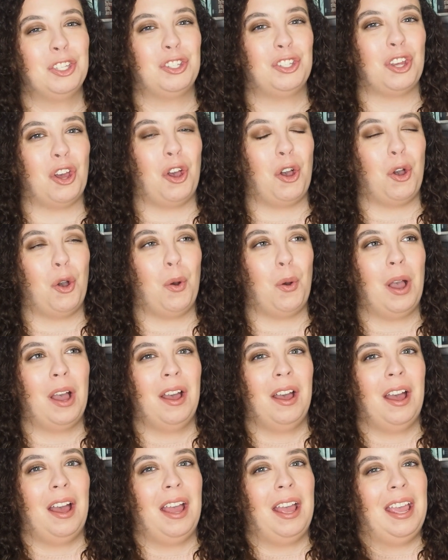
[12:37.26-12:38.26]
So
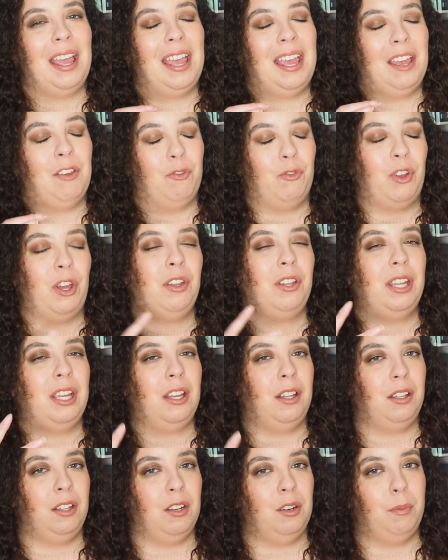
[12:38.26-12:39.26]
it felt like
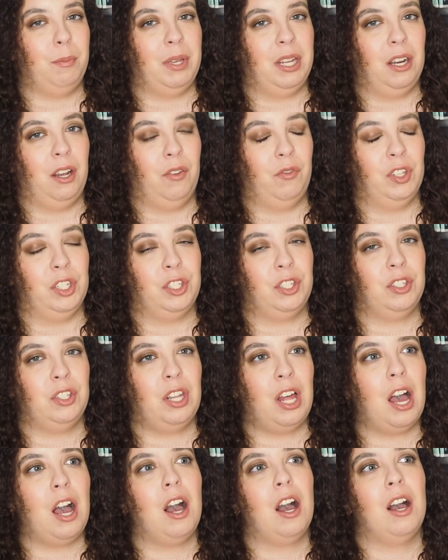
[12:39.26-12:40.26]
a little bit of a
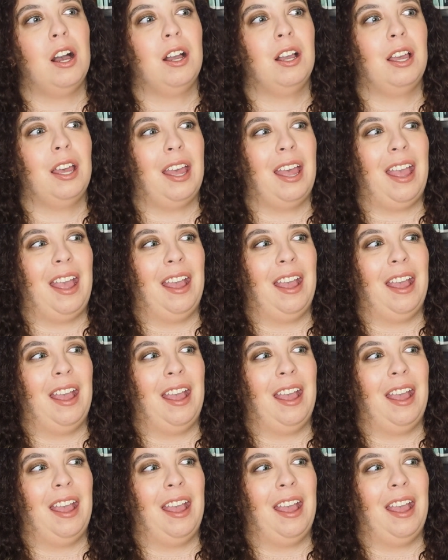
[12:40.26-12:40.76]
slog,